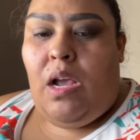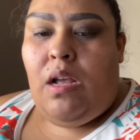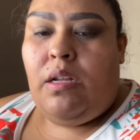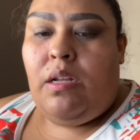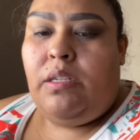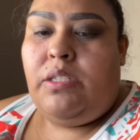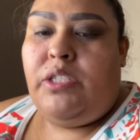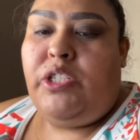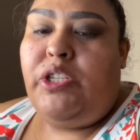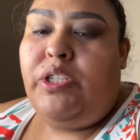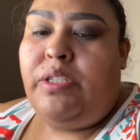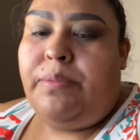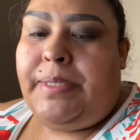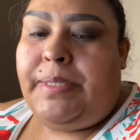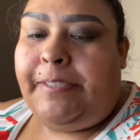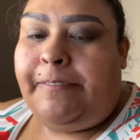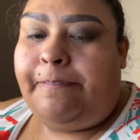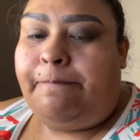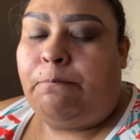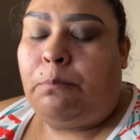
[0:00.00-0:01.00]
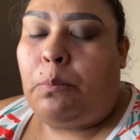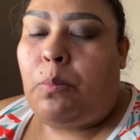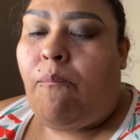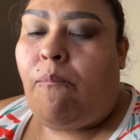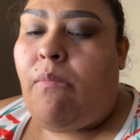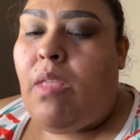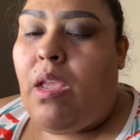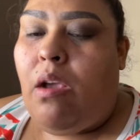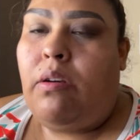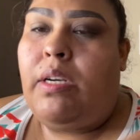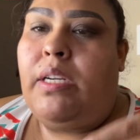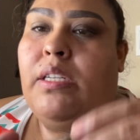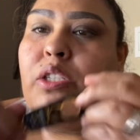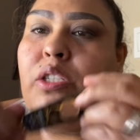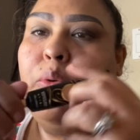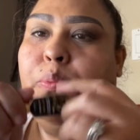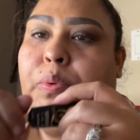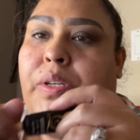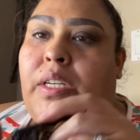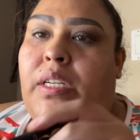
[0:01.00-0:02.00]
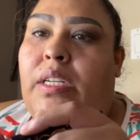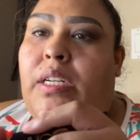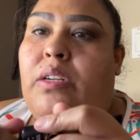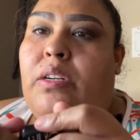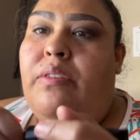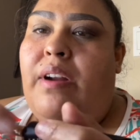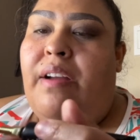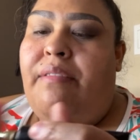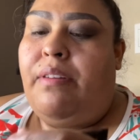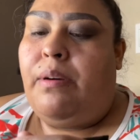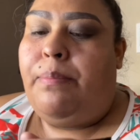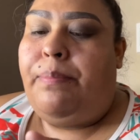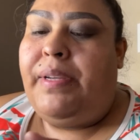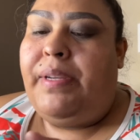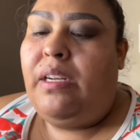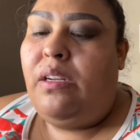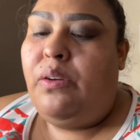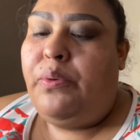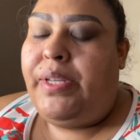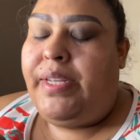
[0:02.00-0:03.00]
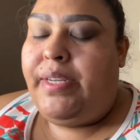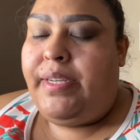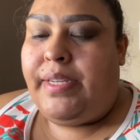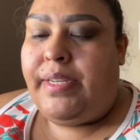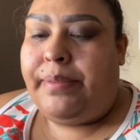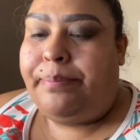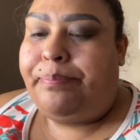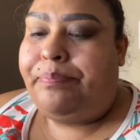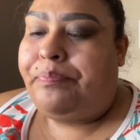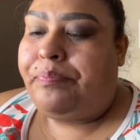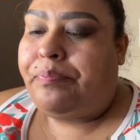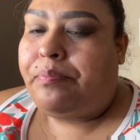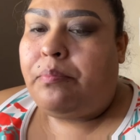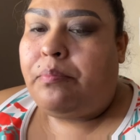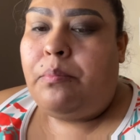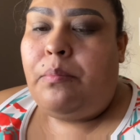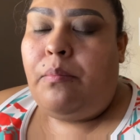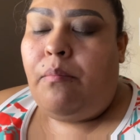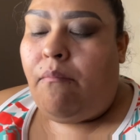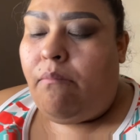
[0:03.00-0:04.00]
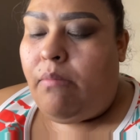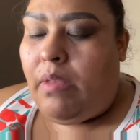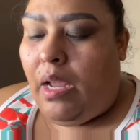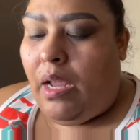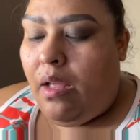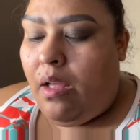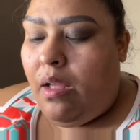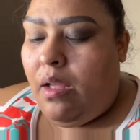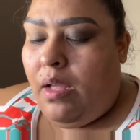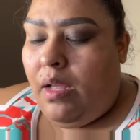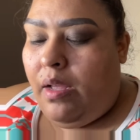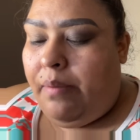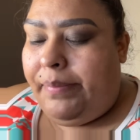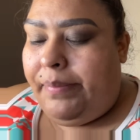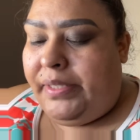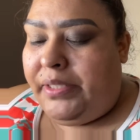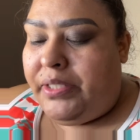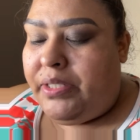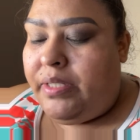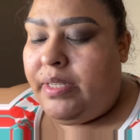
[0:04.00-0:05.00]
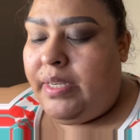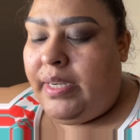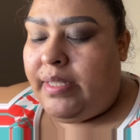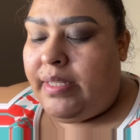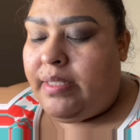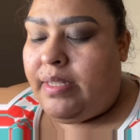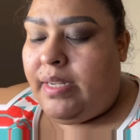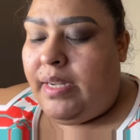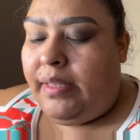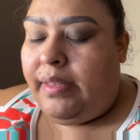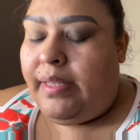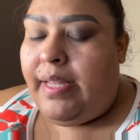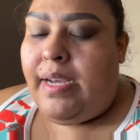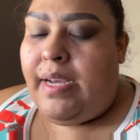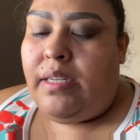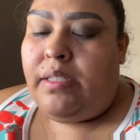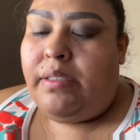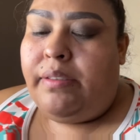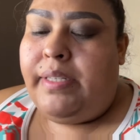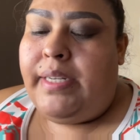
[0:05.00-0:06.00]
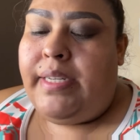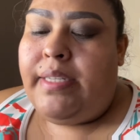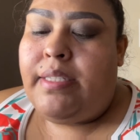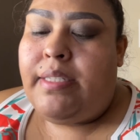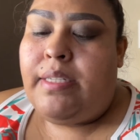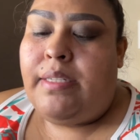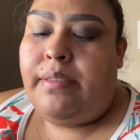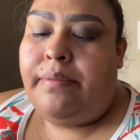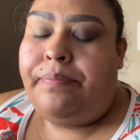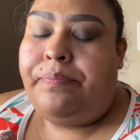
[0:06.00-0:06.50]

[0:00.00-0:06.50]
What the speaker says: Excuse me. Okay, so we're gonna grab our P. Louis again. Make sure you guys cut that crease.